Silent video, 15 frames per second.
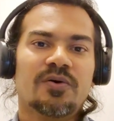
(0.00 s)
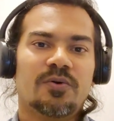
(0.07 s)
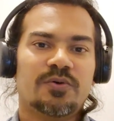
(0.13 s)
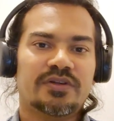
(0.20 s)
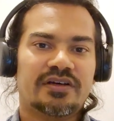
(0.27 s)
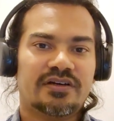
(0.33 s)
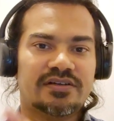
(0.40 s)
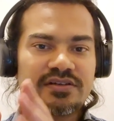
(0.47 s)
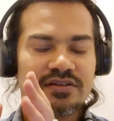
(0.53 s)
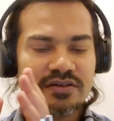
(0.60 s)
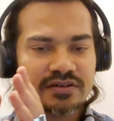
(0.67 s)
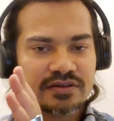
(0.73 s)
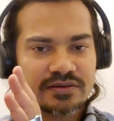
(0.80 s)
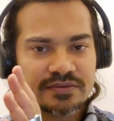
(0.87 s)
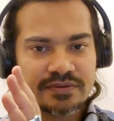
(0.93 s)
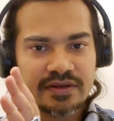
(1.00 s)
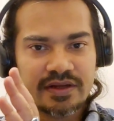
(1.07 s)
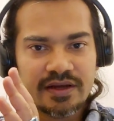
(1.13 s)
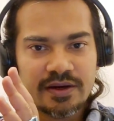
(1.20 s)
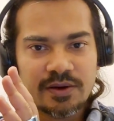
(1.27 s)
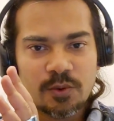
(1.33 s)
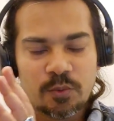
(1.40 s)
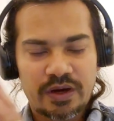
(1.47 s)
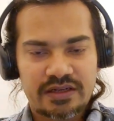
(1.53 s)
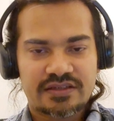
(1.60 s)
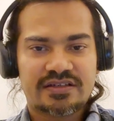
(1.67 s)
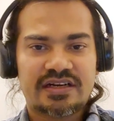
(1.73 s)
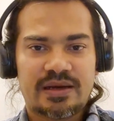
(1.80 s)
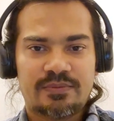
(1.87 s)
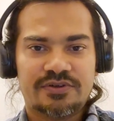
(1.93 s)
or there are certain
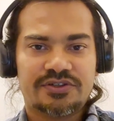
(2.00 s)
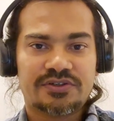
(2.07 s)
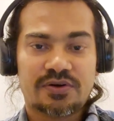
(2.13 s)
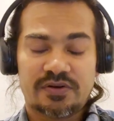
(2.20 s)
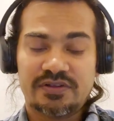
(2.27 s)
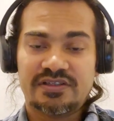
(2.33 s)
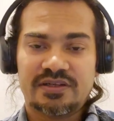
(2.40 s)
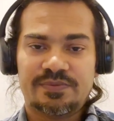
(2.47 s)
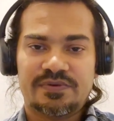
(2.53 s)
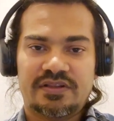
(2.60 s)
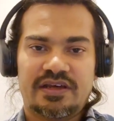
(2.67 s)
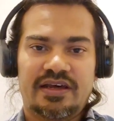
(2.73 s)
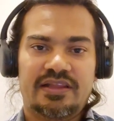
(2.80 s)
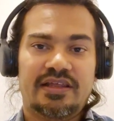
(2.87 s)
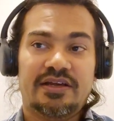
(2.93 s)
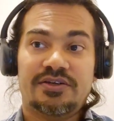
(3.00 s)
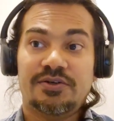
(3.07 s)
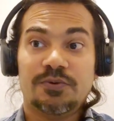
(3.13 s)
well-established concepts there that